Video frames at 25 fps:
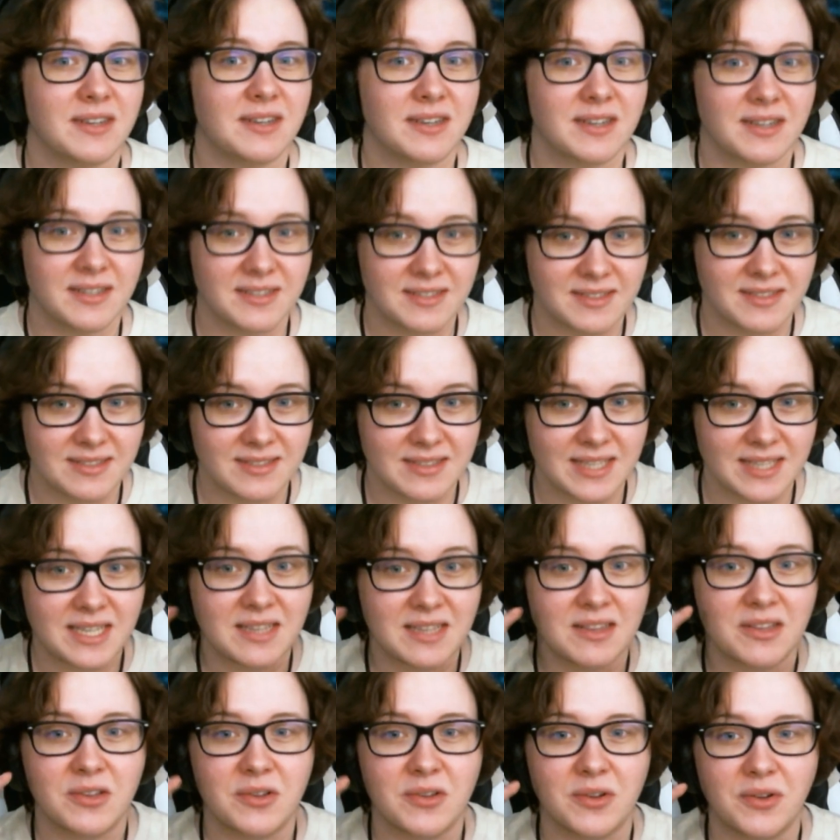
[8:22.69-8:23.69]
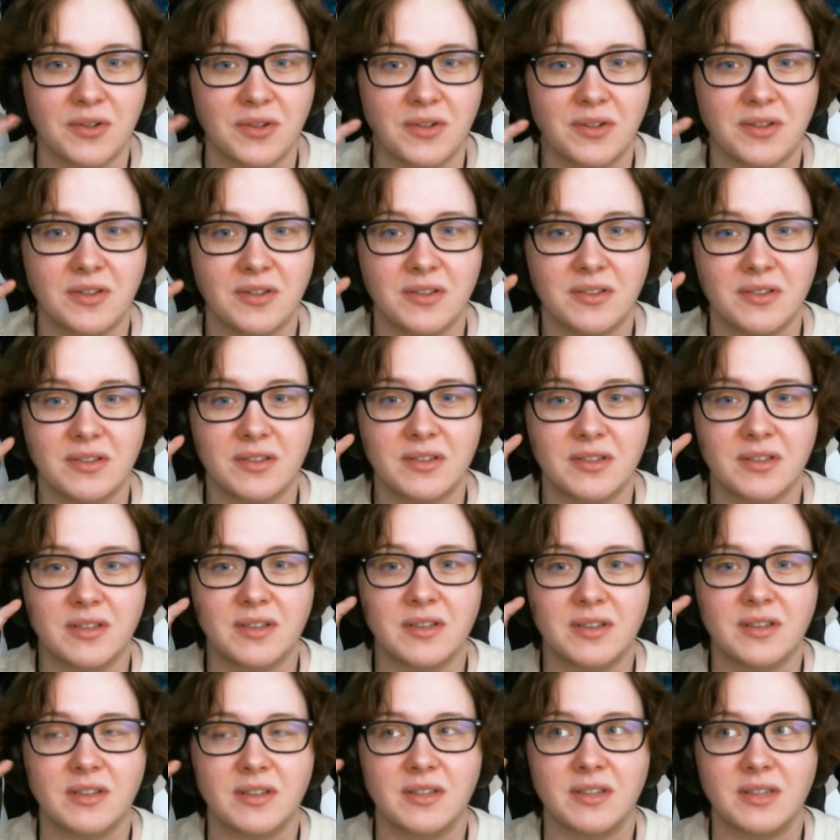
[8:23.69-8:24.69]
a cyclical
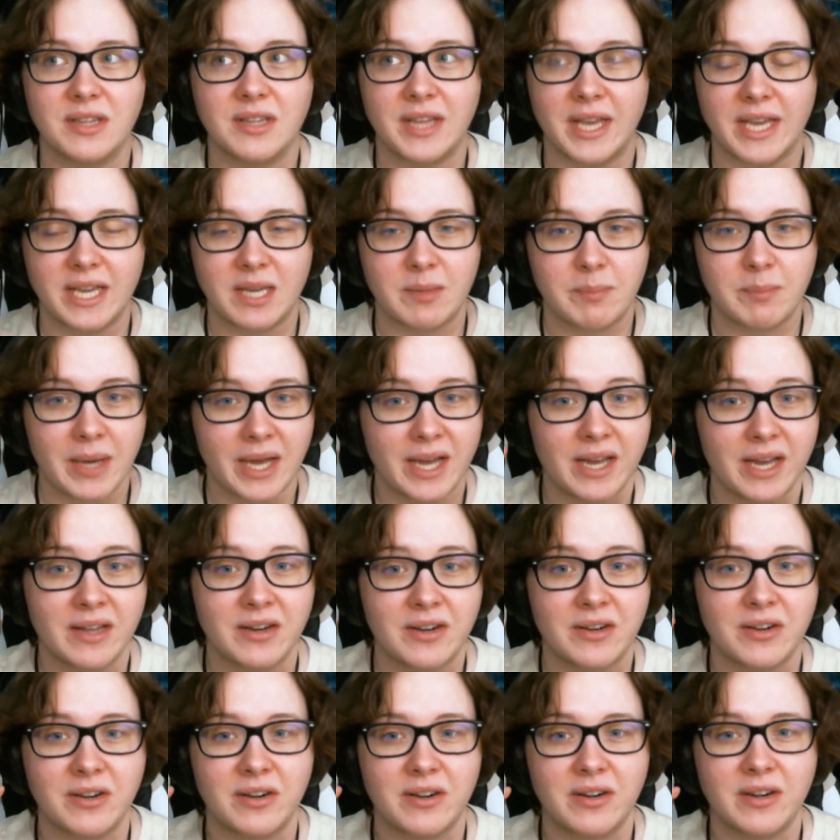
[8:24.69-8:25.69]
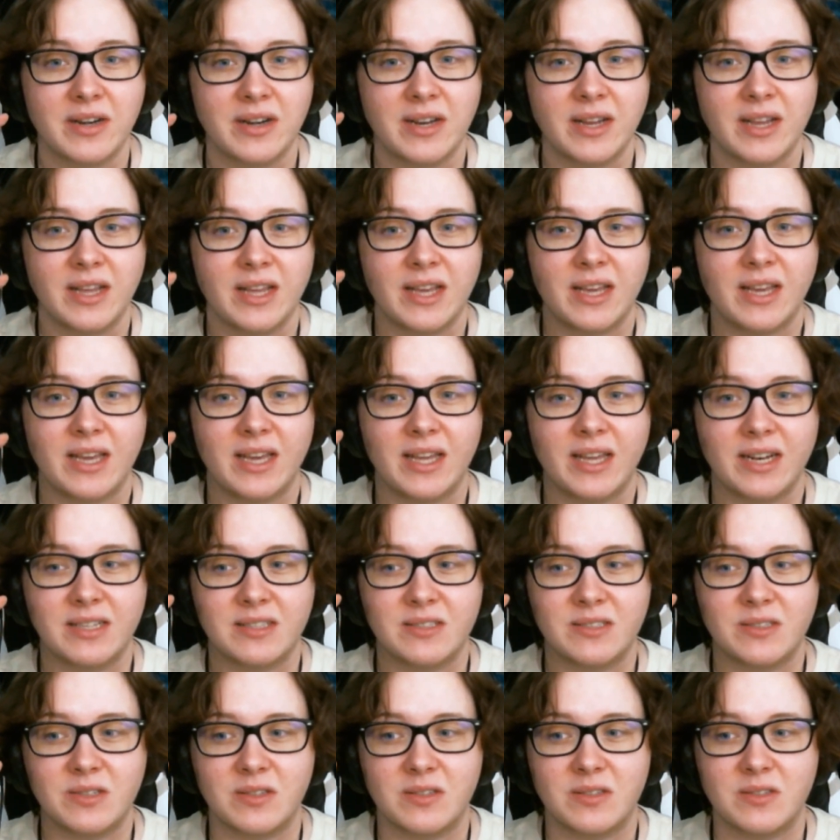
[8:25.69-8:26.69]
like pattern, and it's
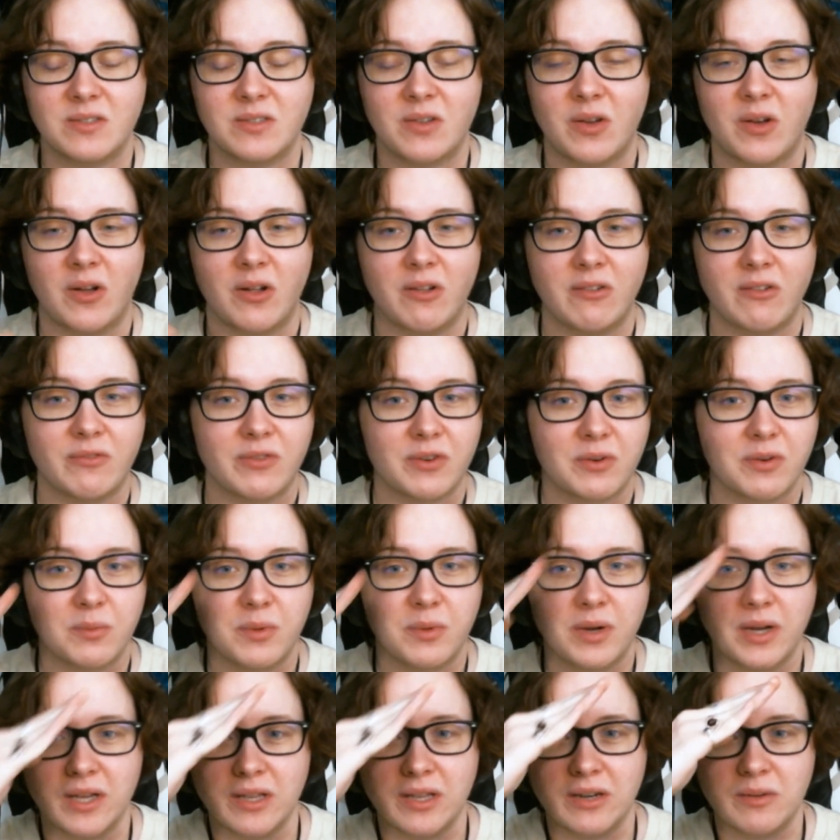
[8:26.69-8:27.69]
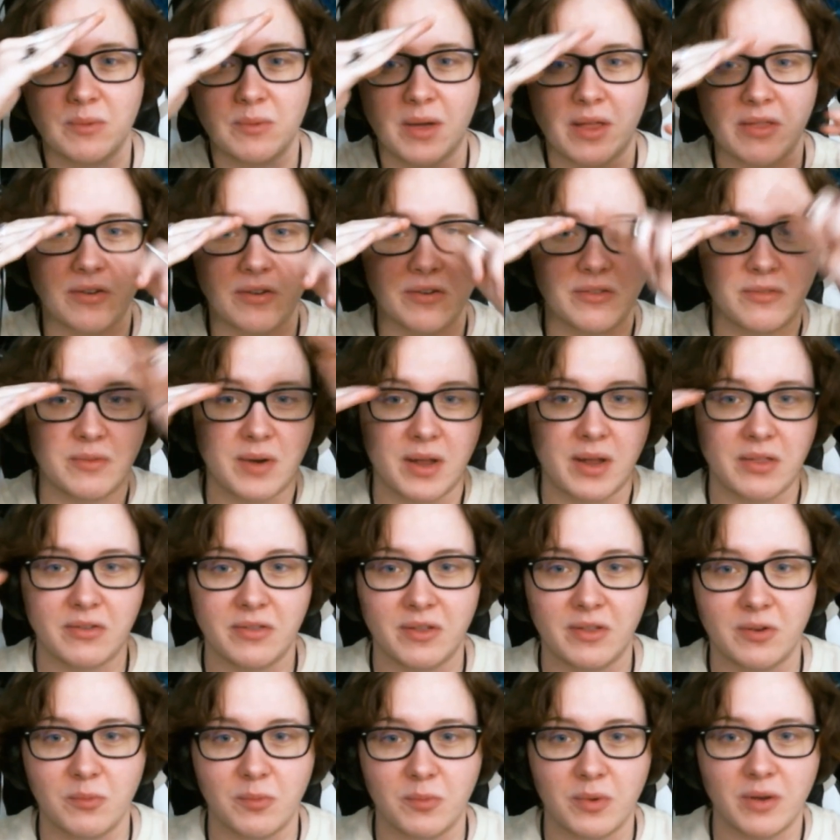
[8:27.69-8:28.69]
just all for one rather
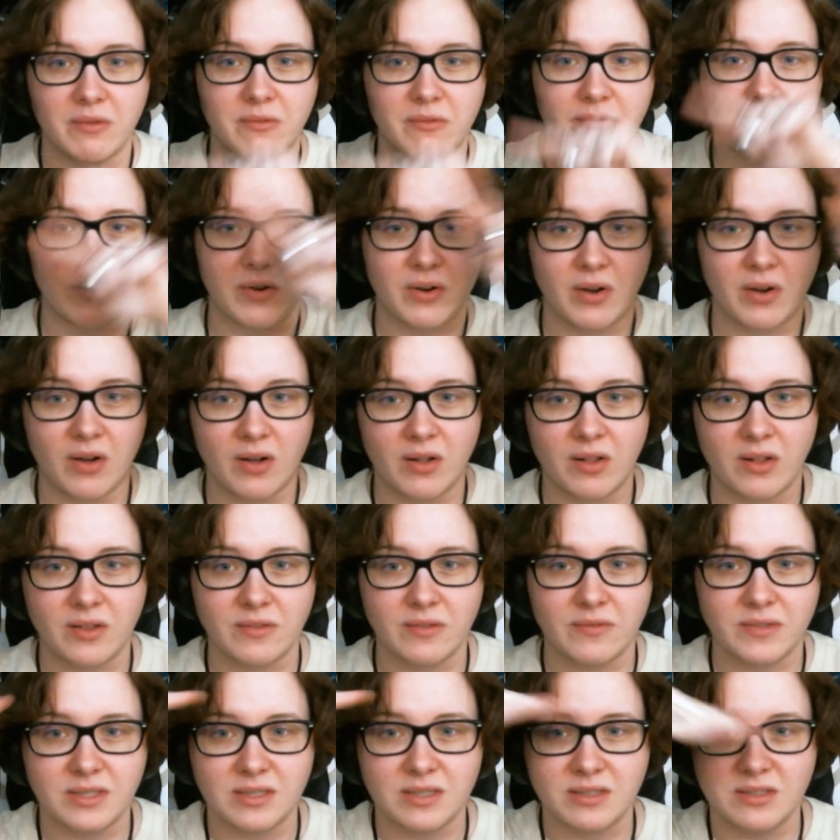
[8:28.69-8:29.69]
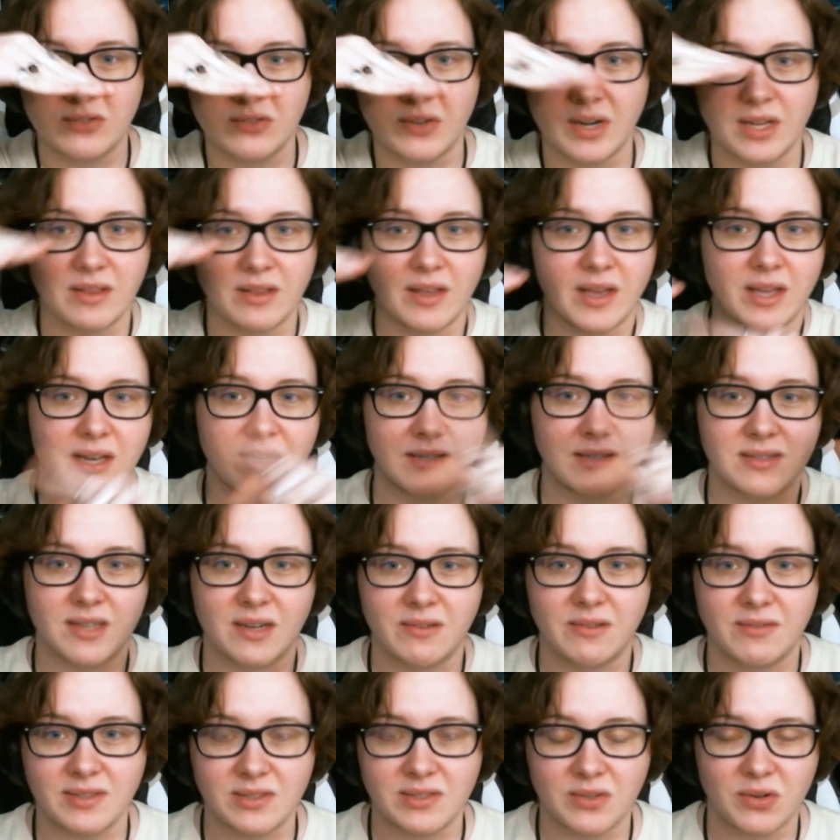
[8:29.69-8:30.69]
than one for all, if it's a straight line instead
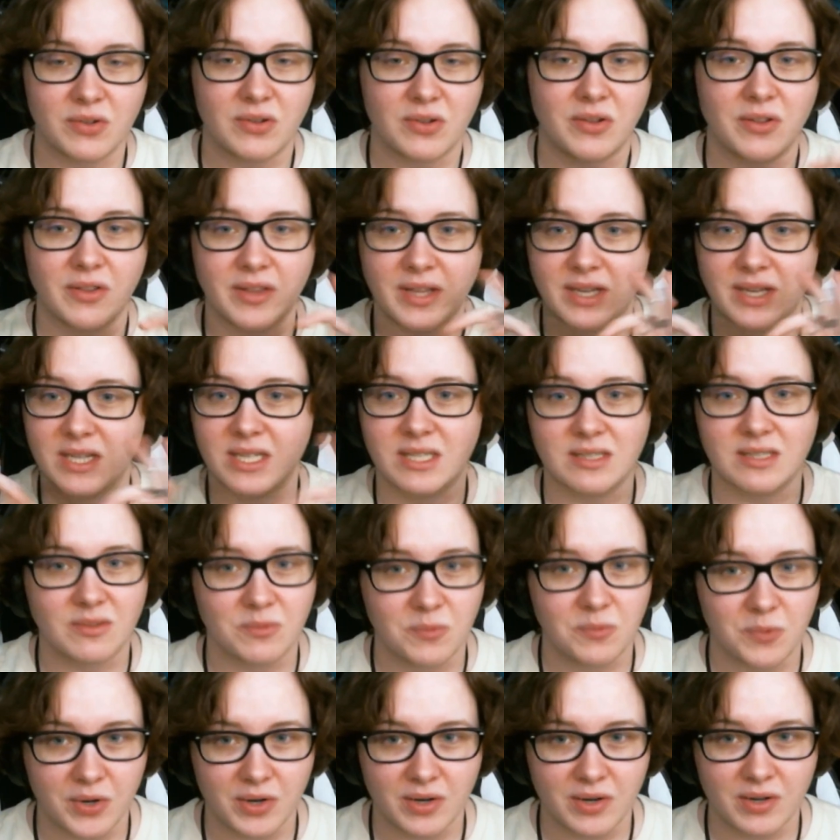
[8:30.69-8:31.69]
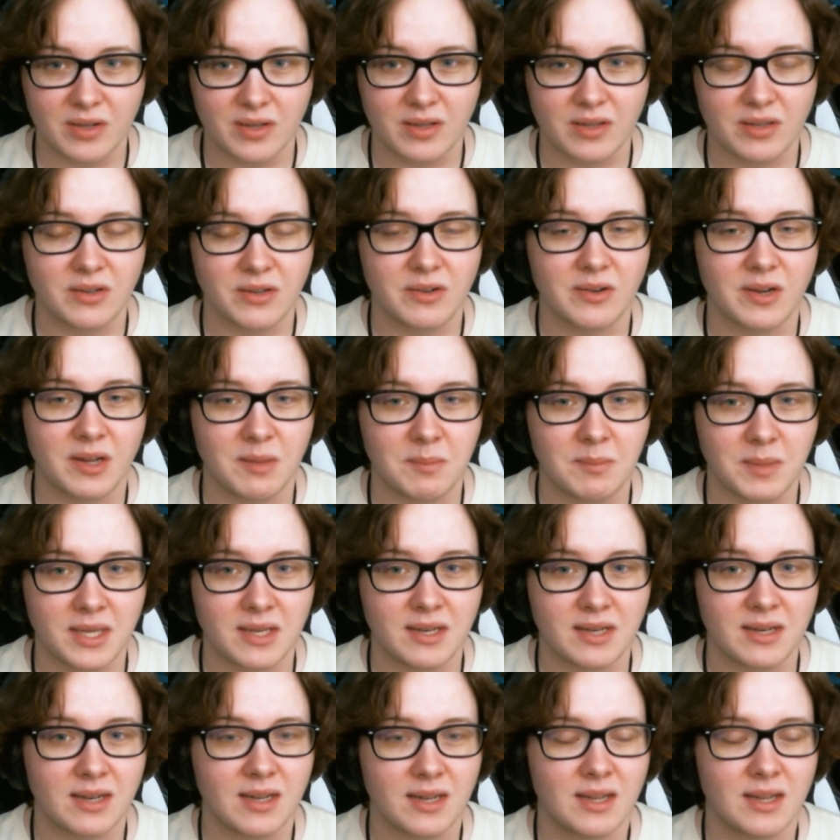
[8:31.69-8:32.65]
of a circle, that doesn't work. You know what I mean?